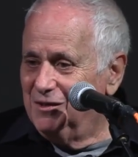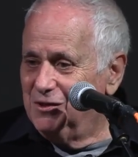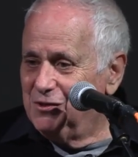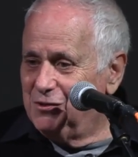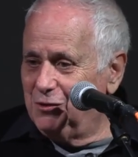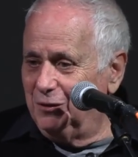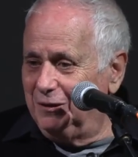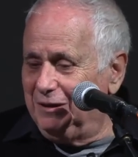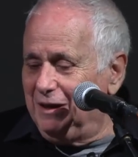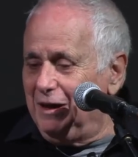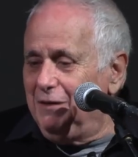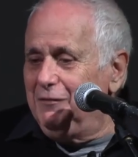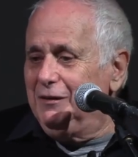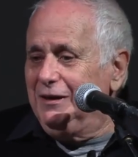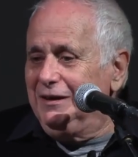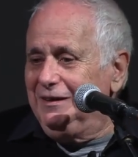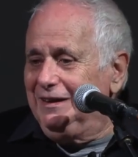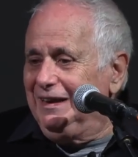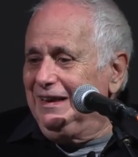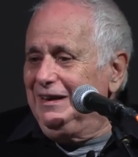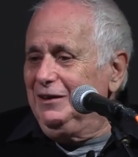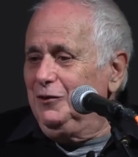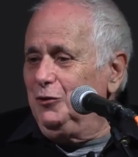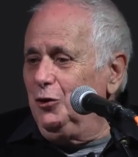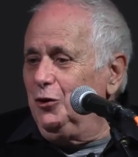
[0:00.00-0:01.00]
So it even
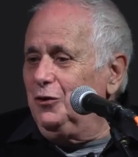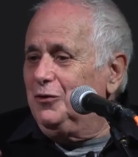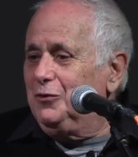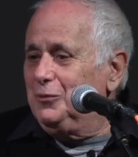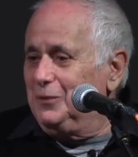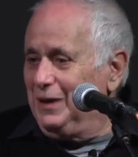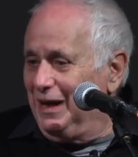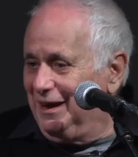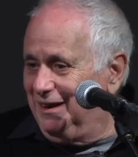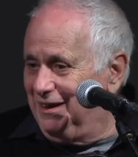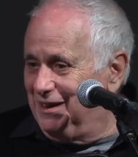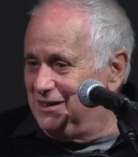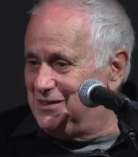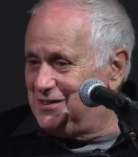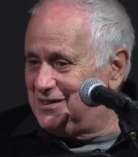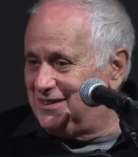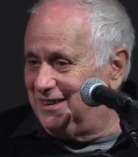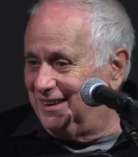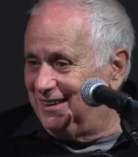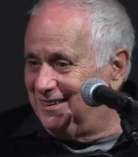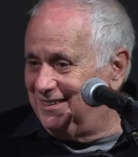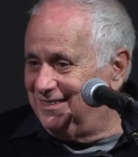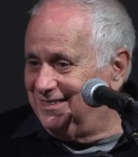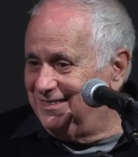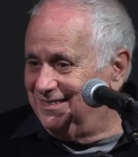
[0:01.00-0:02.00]
didn't look
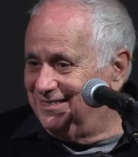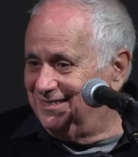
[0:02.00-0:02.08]
realistic.